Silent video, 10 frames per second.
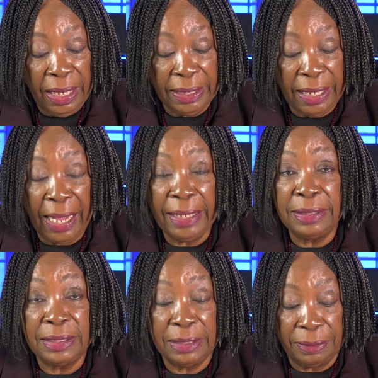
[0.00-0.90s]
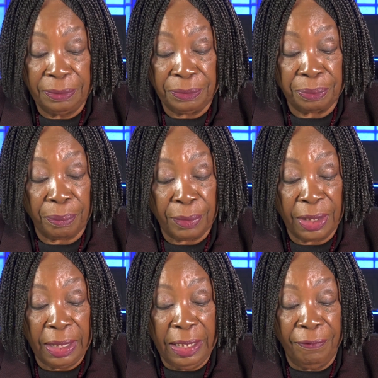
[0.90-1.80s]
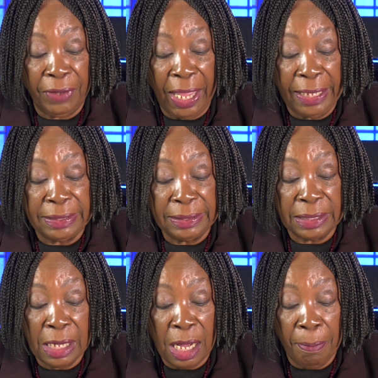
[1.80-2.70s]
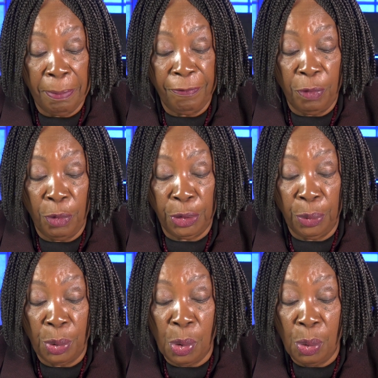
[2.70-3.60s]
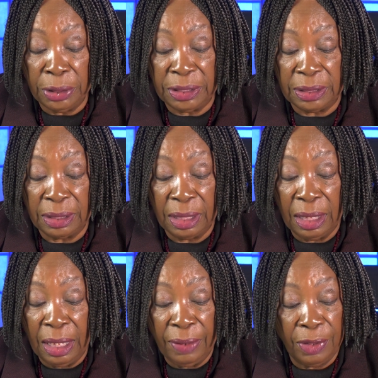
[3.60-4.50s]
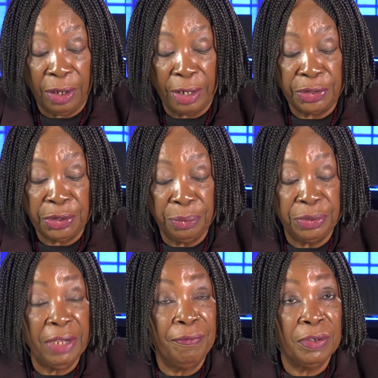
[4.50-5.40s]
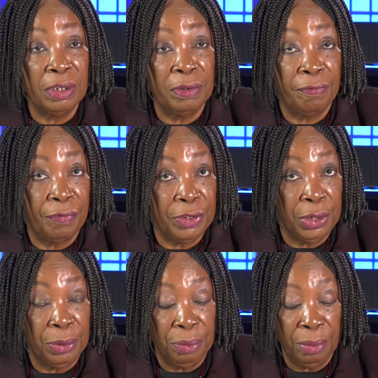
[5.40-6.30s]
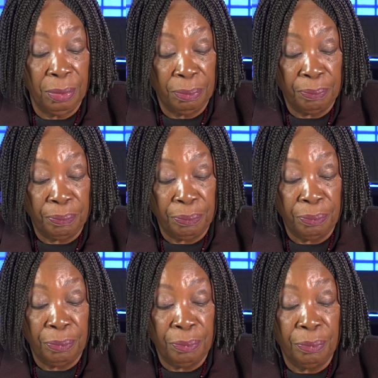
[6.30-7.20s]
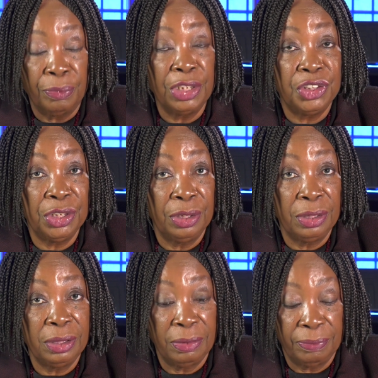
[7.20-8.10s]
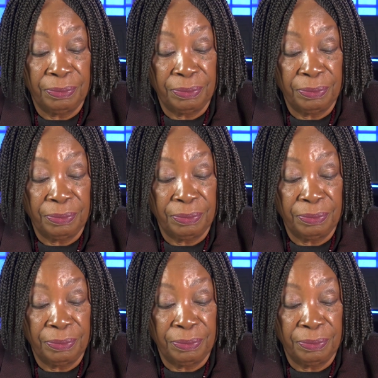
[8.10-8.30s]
If cases come before your courts that are too difficult for you, the judge,